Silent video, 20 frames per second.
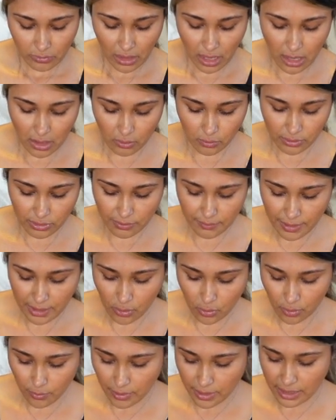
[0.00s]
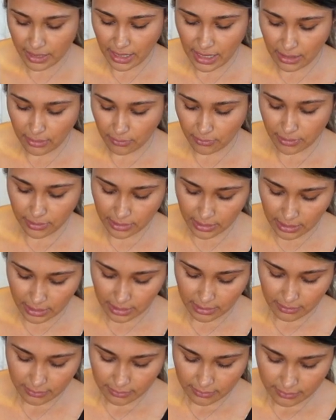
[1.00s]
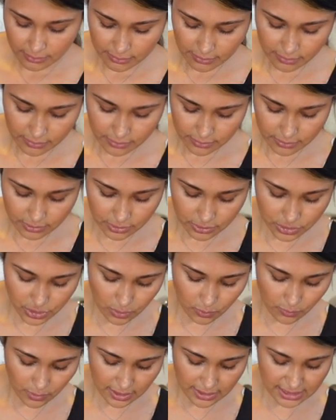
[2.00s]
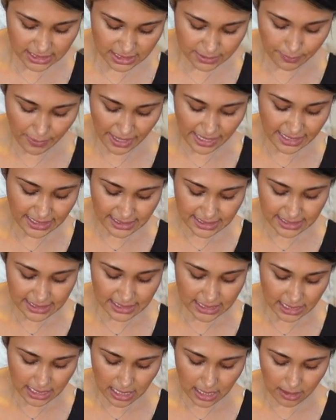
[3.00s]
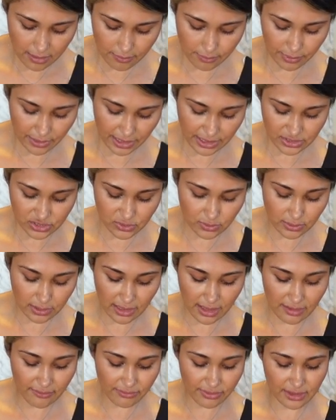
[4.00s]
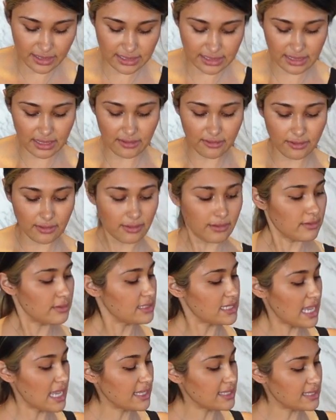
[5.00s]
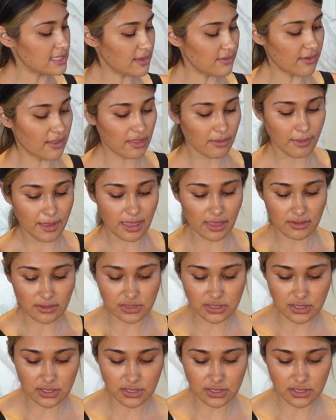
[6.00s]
uh, with my cornbread, I really don't want spice, um, but I do love the, the taste of jalapeno.